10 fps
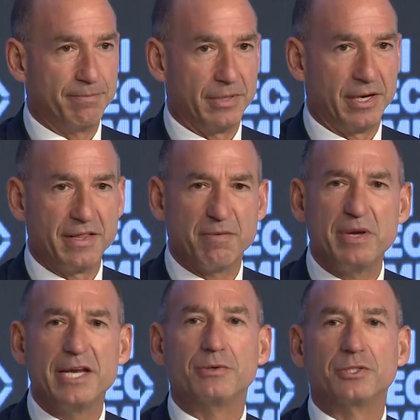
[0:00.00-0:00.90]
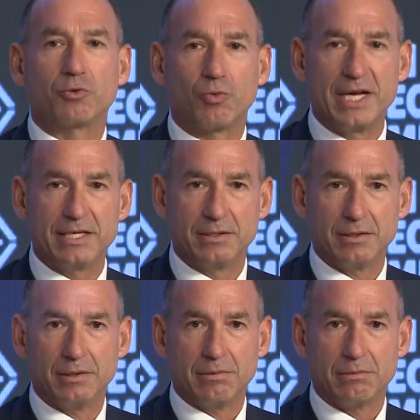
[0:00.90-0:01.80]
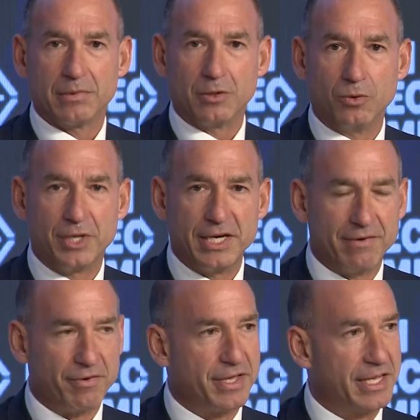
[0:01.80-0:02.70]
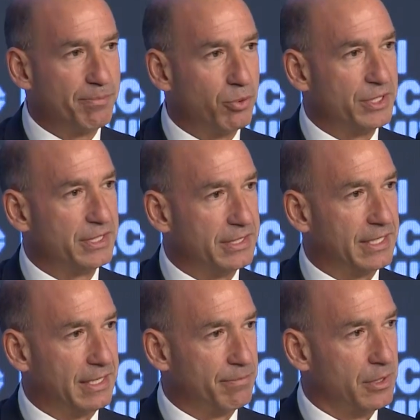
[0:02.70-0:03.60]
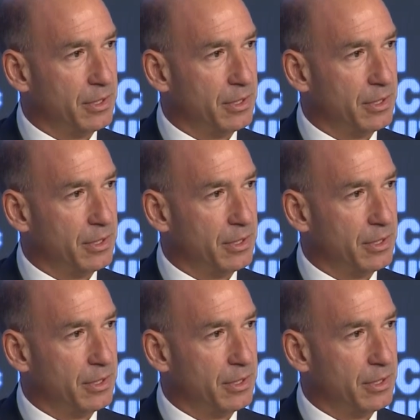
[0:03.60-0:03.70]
And I think the media is great at looking at everything in a point in time.